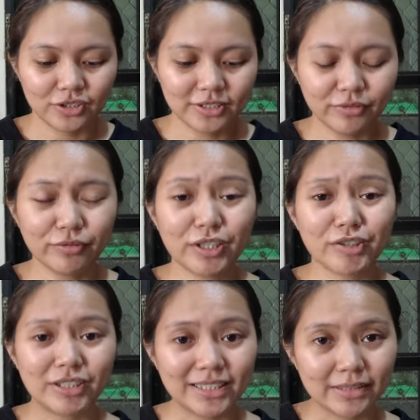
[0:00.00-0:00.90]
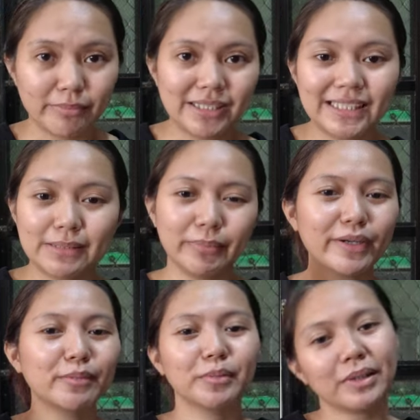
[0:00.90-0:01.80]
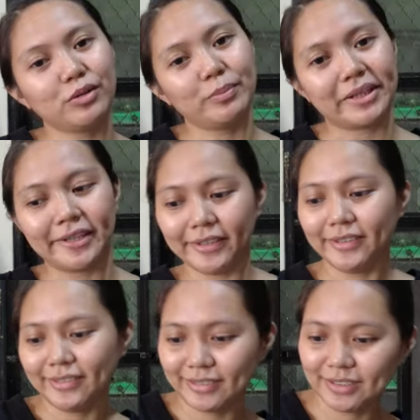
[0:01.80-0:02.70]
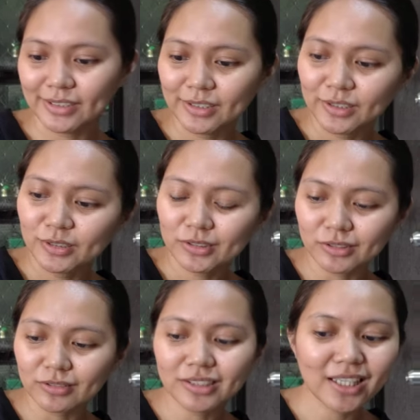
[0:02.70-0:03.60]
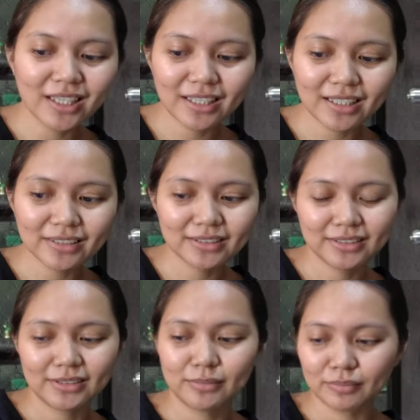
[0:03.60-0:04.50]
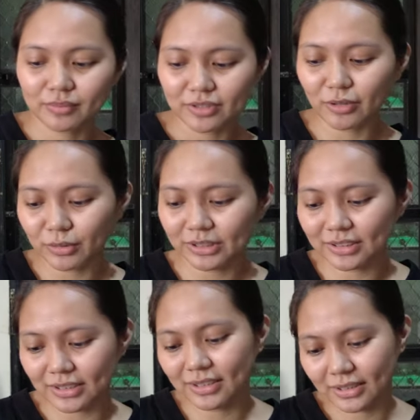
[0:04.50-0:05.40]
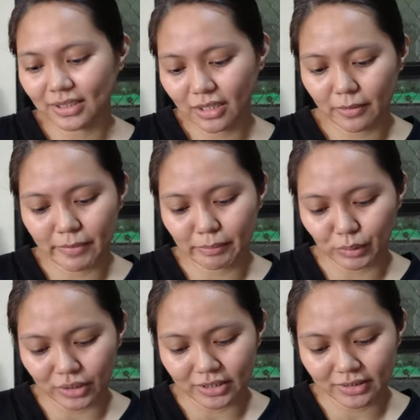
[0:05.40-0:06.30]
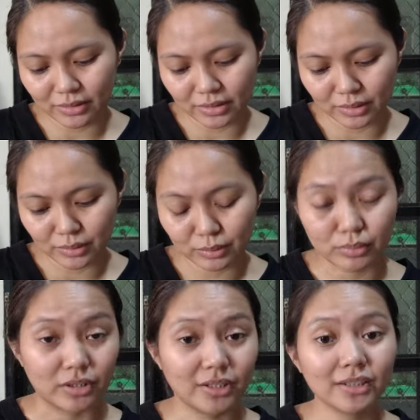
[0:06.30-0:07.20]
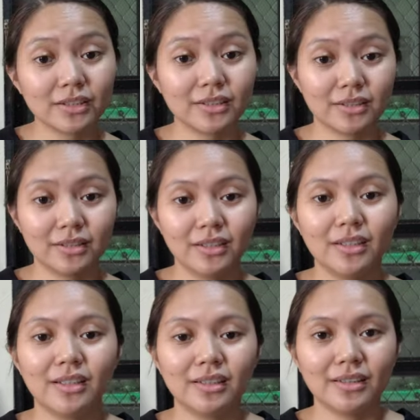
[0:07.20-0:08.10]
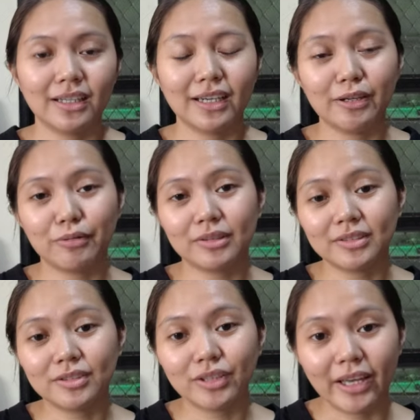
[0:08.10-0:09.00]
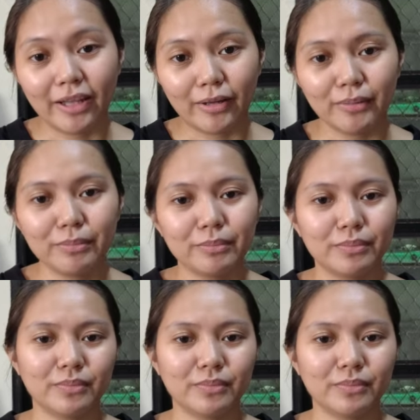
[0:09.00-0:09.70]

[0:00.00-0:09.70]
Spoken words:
Just a fragrance mist. Pero mabango pa rin. So next, there was this employee sa work na I want to help.